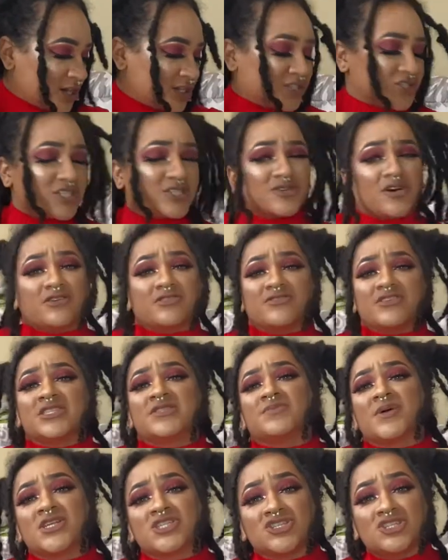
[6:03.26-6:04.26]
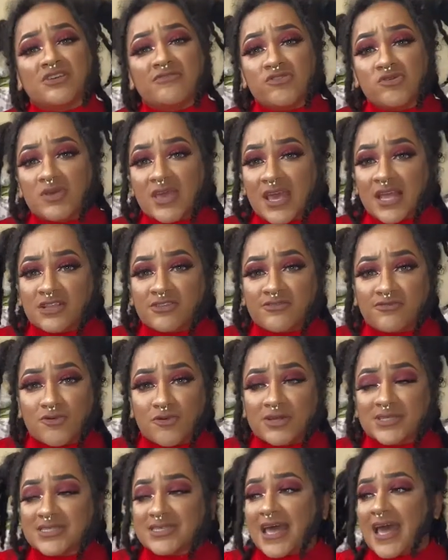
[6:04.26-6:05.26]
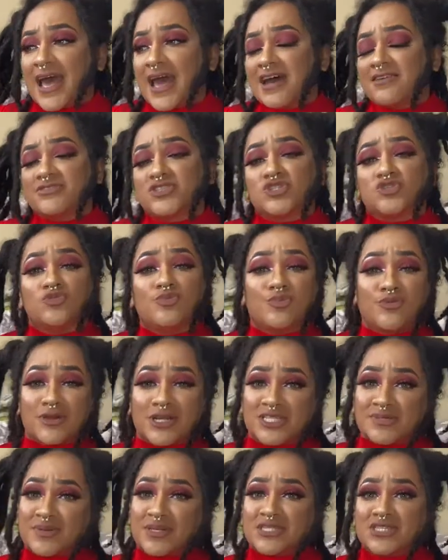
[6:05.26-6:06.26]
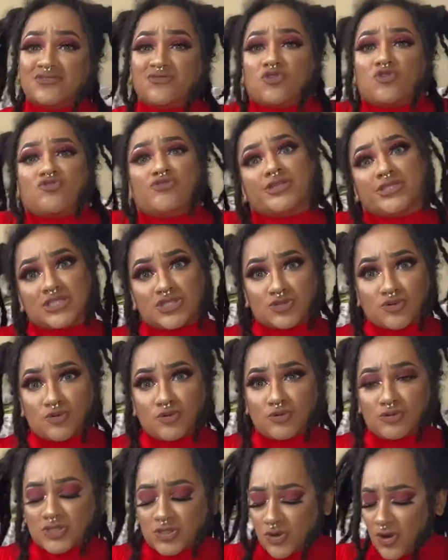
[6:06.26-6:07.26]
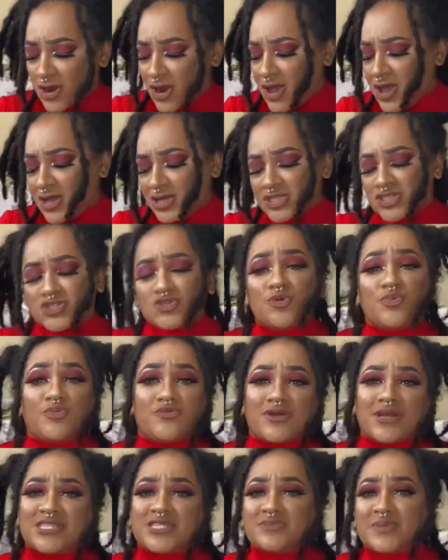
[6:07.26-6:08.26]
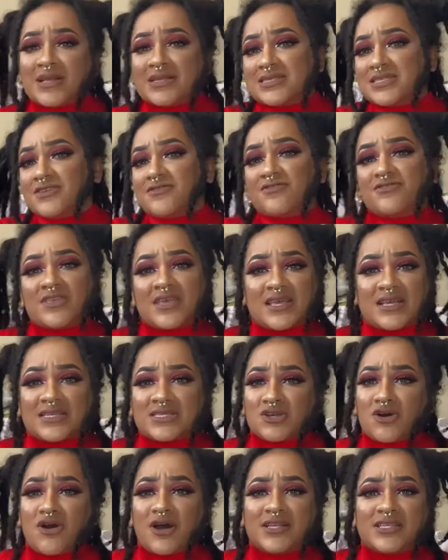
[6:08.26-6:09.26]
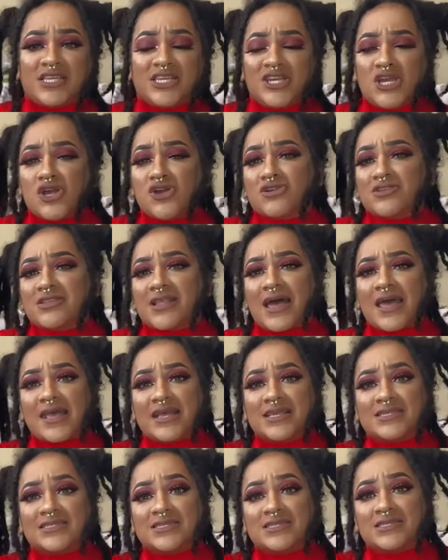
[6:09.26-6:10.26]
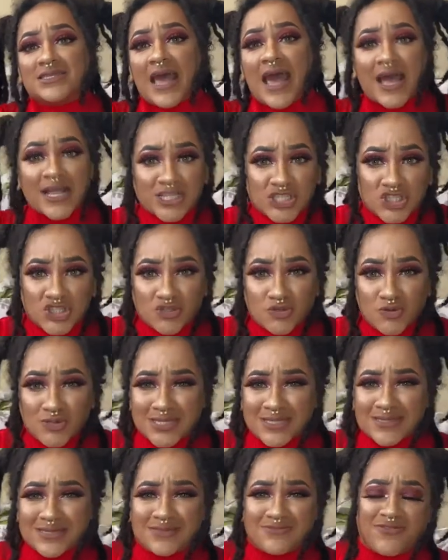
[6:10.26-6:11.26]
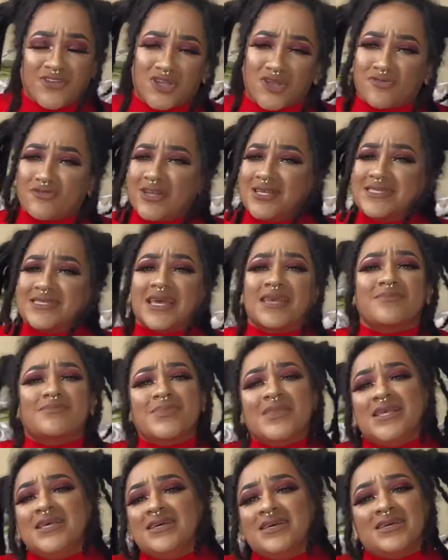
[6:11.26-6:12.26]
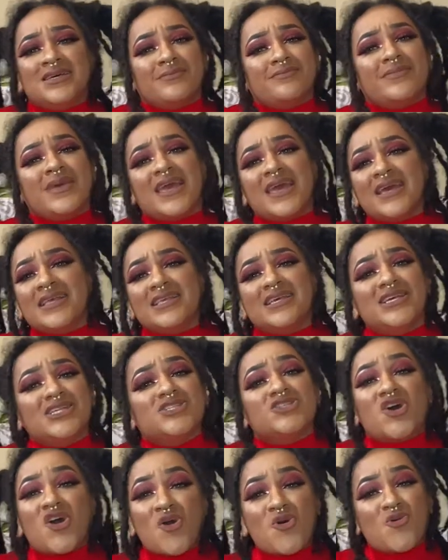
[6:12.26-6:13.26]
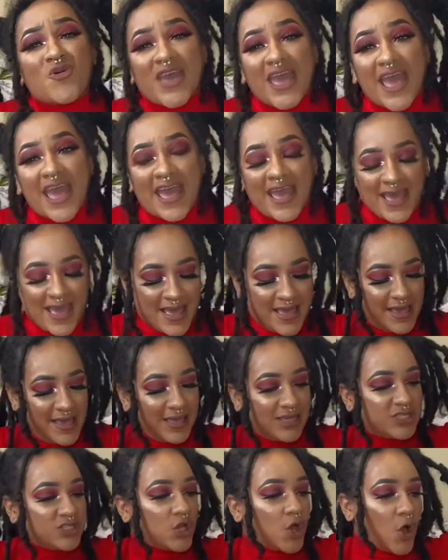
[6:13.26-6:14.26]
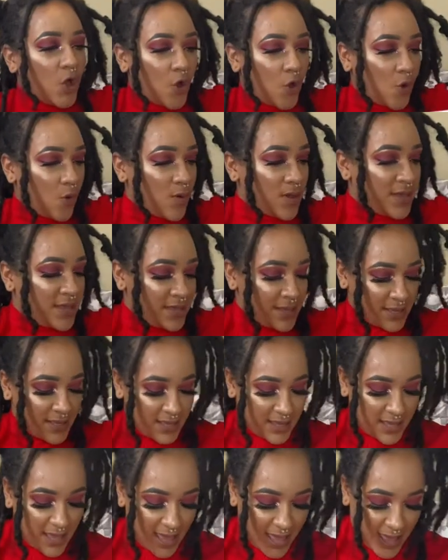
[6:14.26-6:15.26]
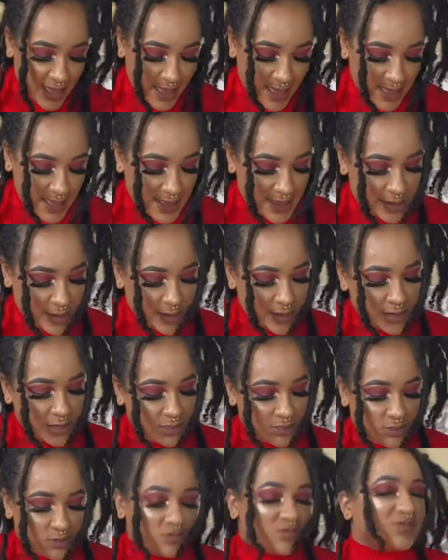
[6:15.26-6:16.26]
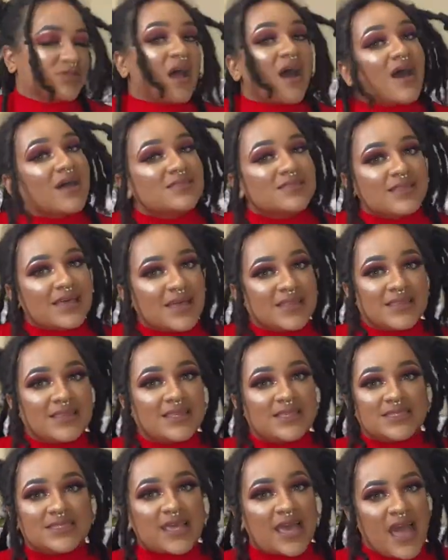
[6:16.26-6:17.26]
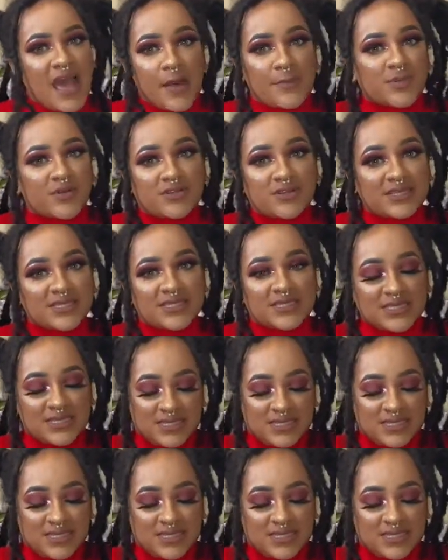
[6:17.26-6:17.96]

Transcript: on yourself, especially if you can't afford to have super expensive crystals or super expensive things on here, like statues and figurines. Like, man, it's okay. It's okay. Do not let this capitalistic